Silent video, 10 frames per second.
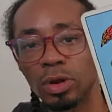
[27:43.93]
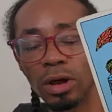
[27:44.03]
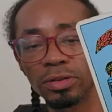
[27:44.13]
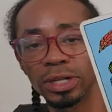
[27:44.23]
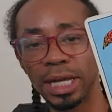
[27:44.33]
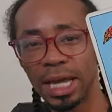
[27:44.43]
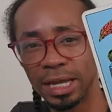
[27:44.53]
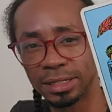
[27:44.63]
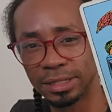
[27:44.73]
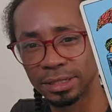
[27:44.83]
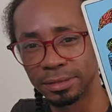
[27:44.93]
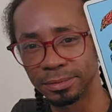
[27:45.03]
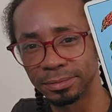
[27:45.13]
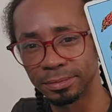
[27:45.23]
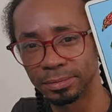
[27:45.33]
longer the case.
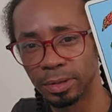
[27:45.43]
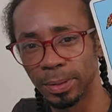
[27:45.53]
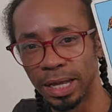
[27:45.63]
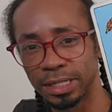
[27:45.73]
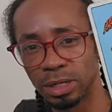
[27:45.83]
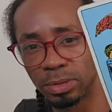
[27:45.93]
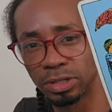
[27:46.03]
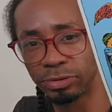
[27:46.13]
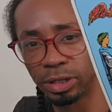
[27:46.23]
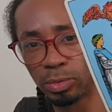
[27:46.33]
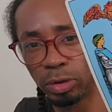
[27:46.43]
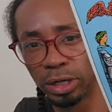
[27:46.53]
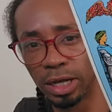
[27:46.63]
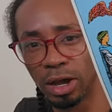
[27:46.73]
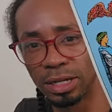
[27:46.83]
Okay, someone is really
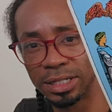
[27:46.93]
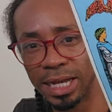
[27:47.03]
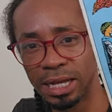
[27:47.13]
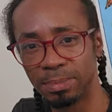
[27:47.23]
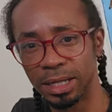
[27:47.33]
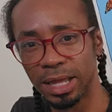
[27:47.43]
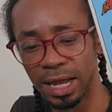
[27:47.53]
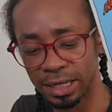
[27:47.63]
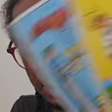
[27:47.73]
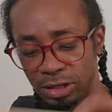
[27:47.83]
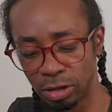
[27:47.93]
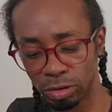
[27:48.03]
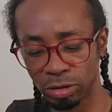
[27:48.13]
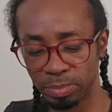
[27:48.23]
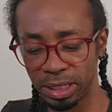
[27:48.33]
working on taming that ego.
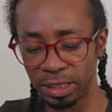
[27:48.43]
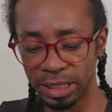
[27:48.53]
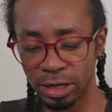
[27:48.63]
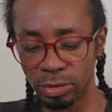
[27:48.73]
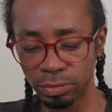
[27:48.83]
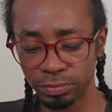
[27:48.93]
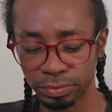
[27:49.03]
Could be a Leo.